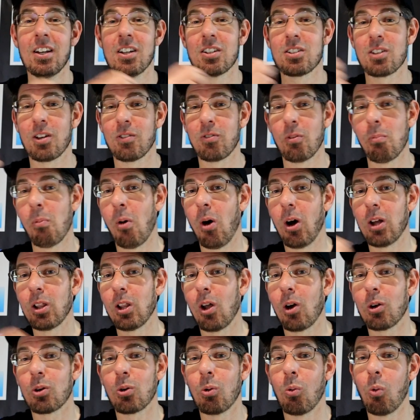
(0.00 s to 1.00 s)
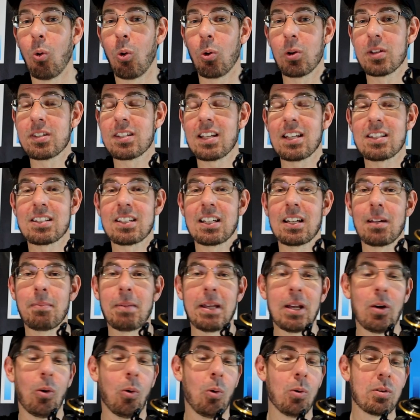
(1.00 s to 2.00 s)
So for my local waters, that's going to
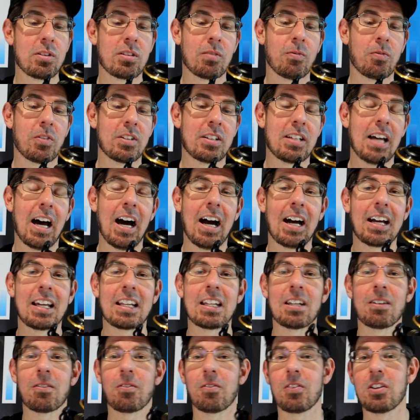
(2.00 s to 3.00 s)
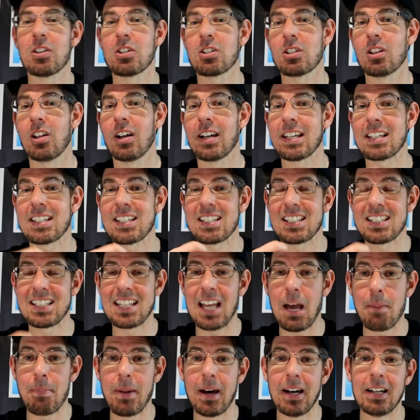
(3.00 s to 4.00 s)
be awesome for targeting fish like
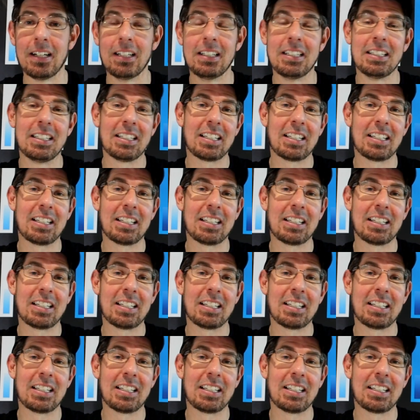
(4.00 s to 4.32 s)
snapper,